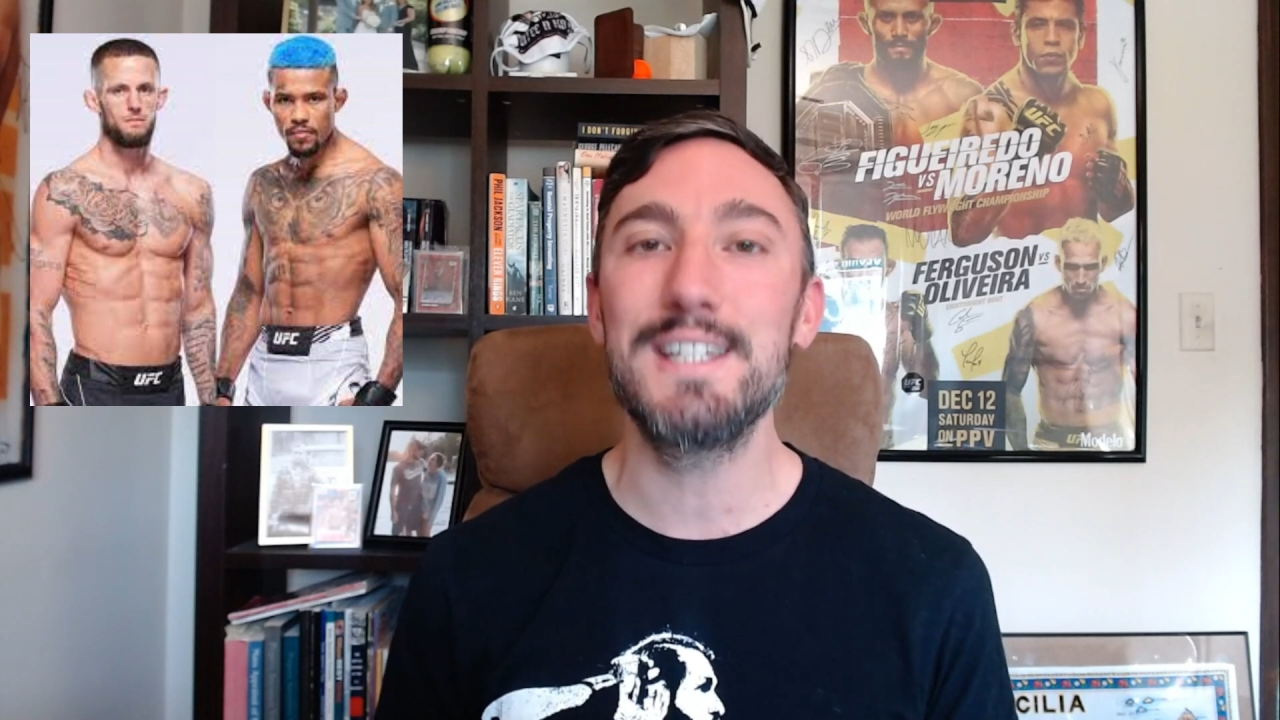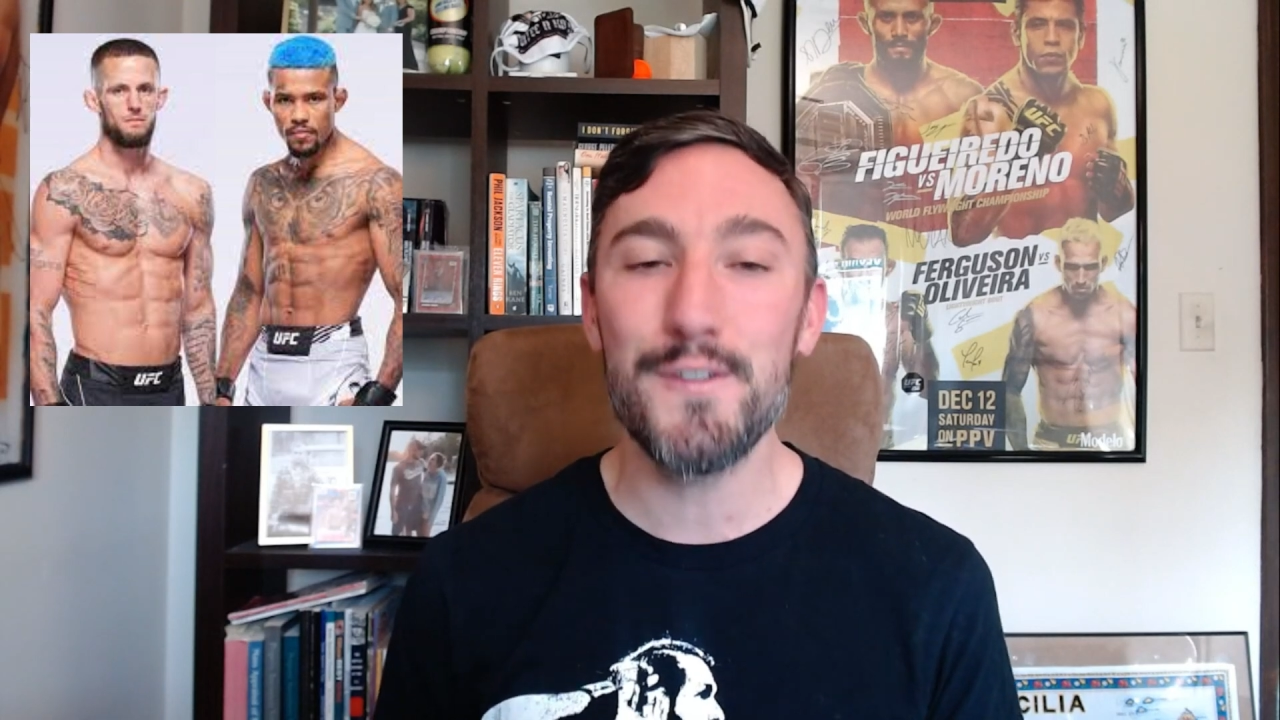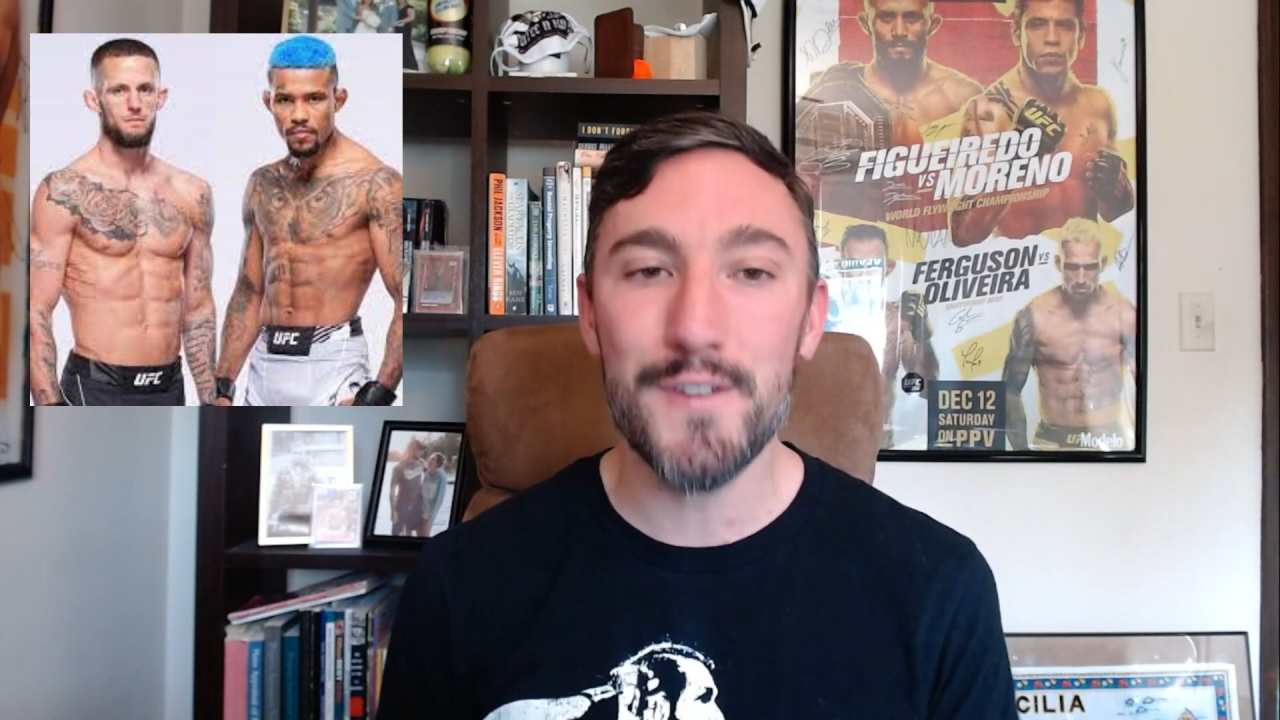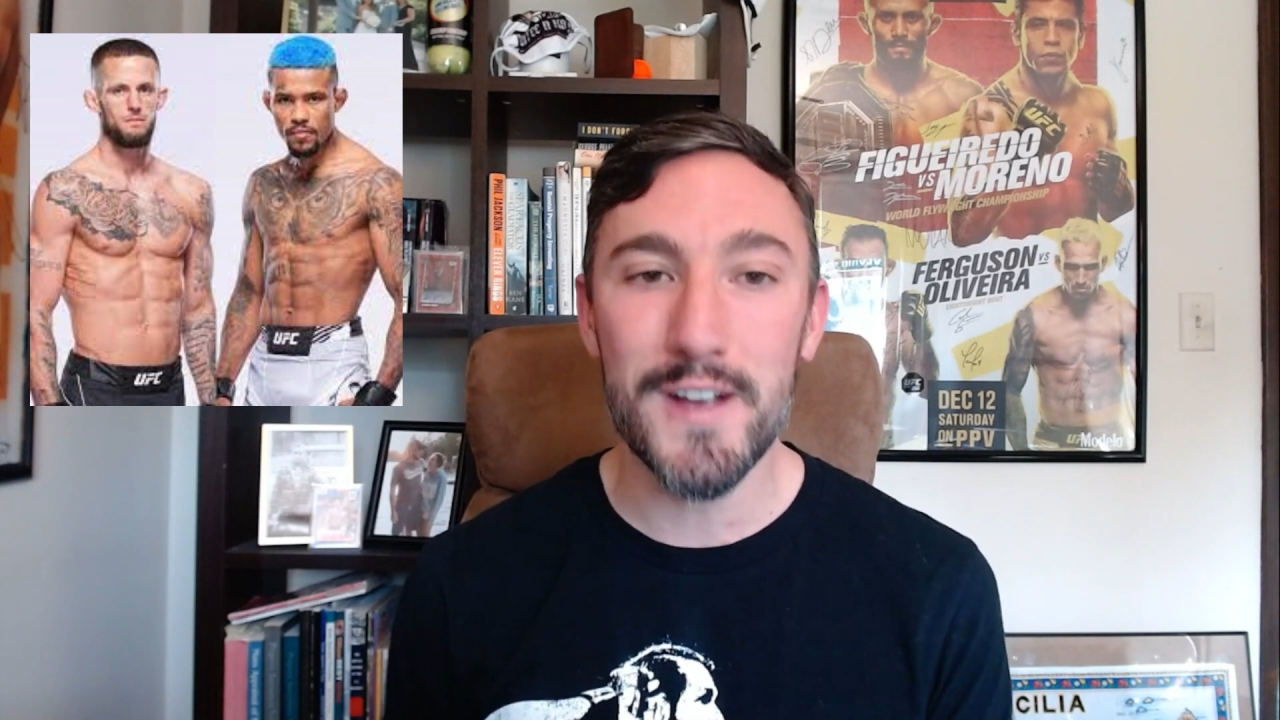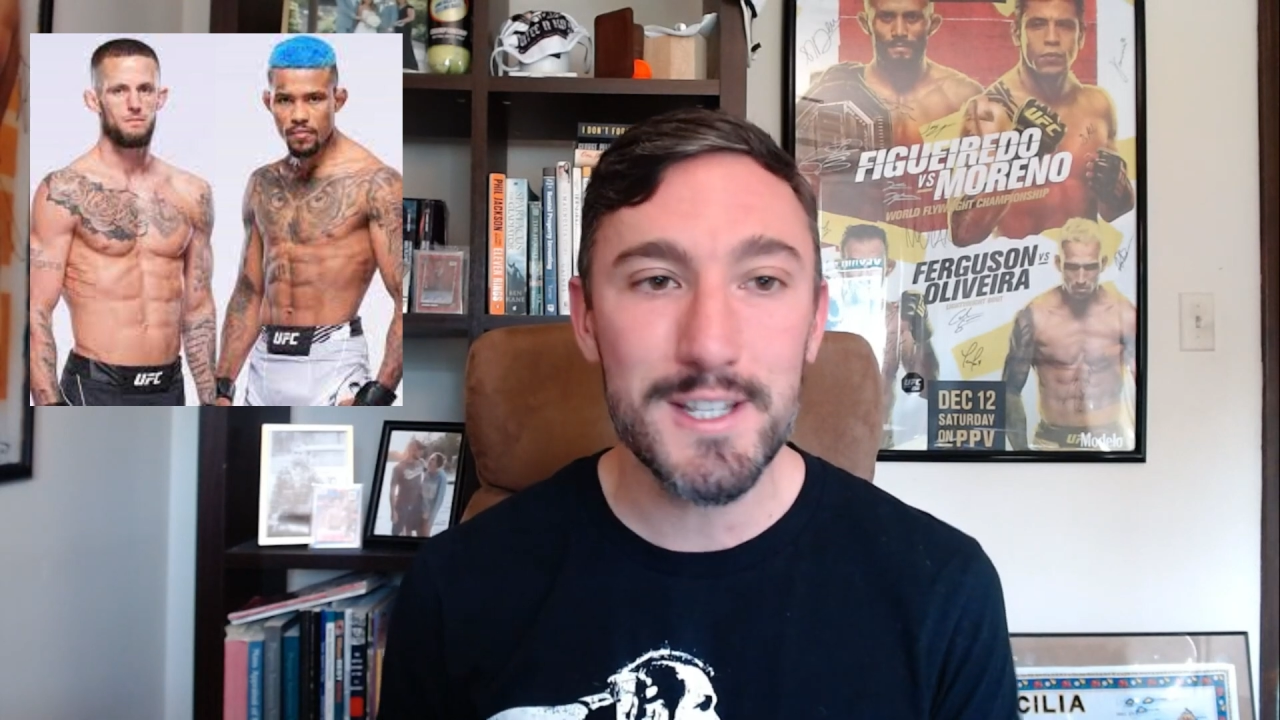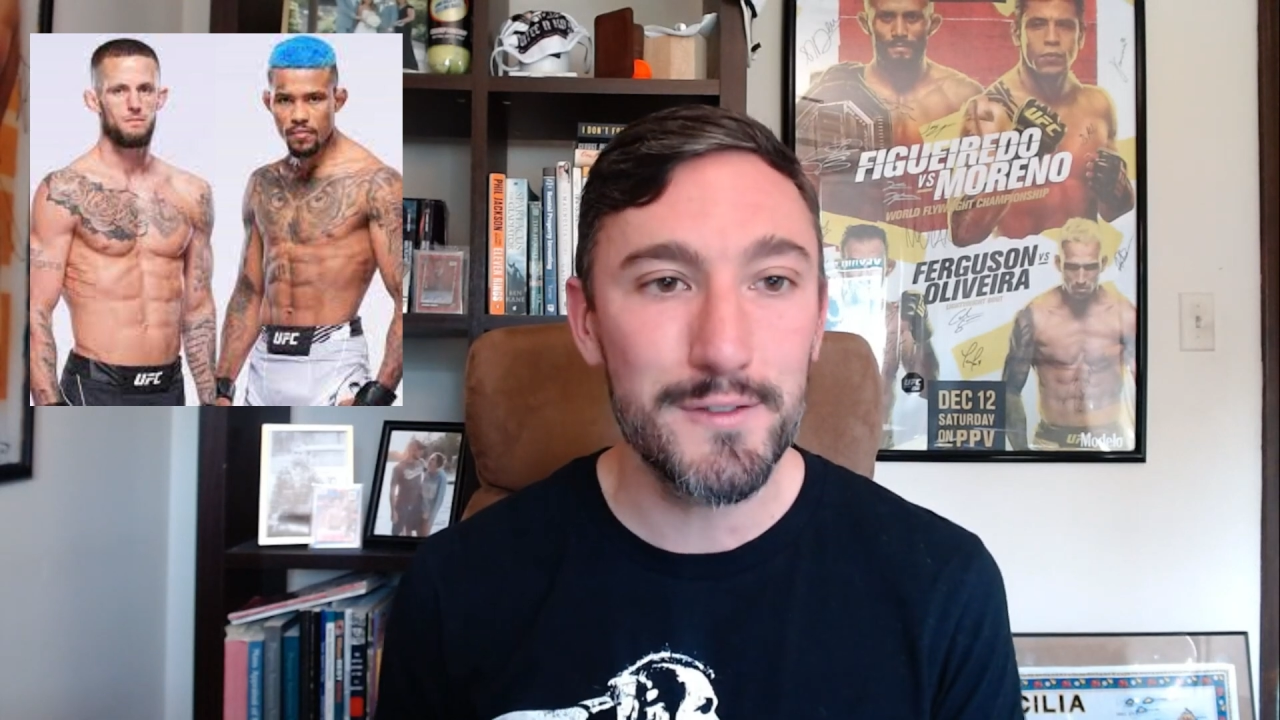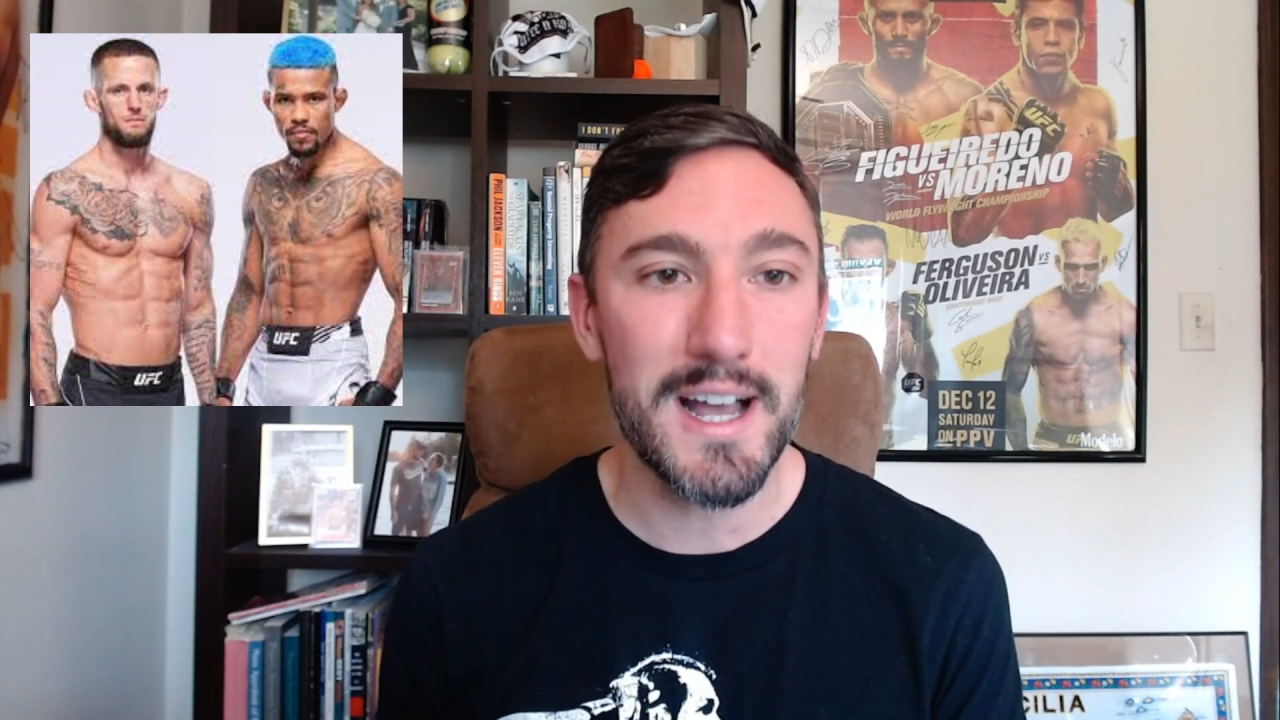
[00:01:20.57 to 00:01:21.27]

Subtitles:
defensive